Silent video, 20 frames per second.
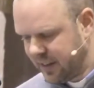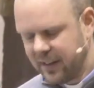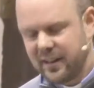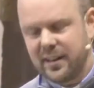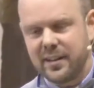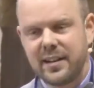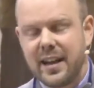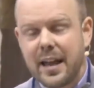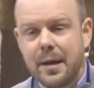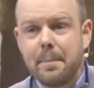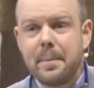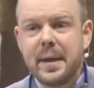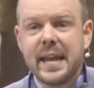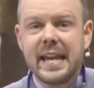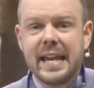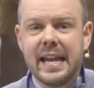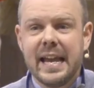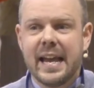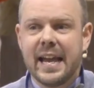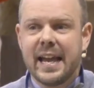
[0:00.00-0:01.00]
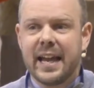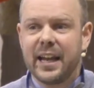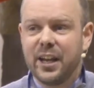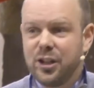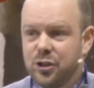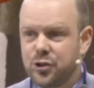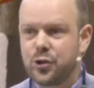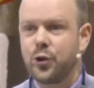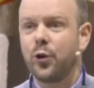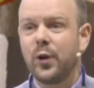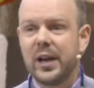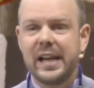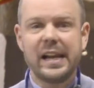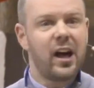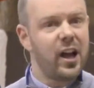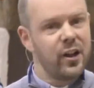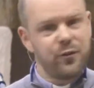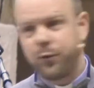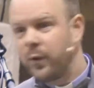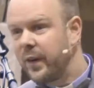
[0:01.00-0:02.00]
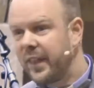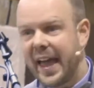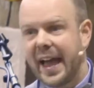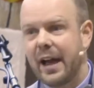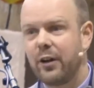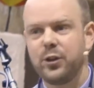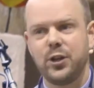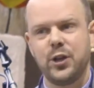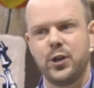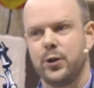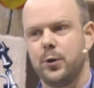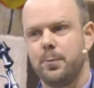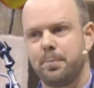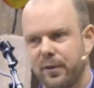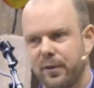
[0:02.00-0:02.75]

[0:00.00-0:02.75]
Let me enjoy life without you